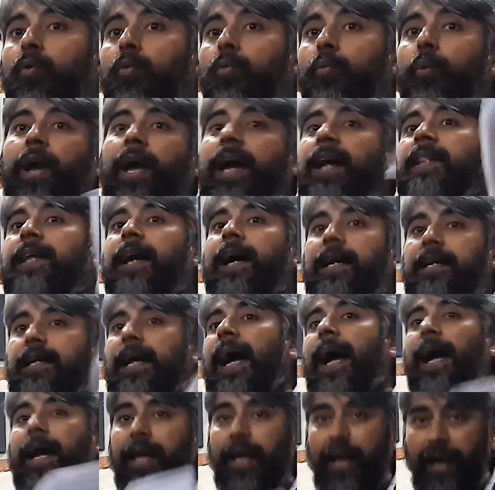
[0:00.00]
where the
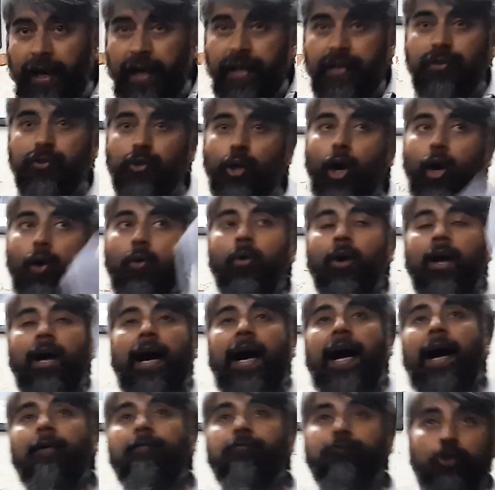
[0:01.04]
attack is now,
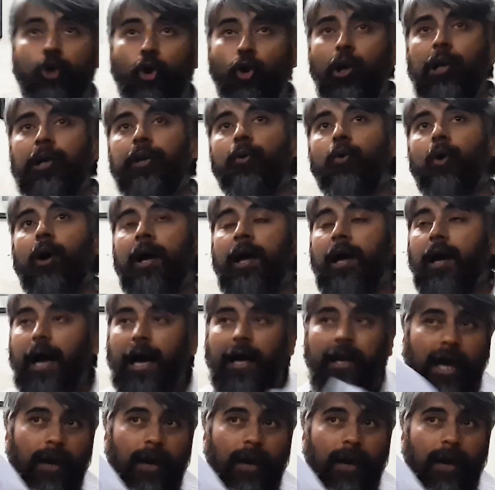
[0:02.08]
I have told you, and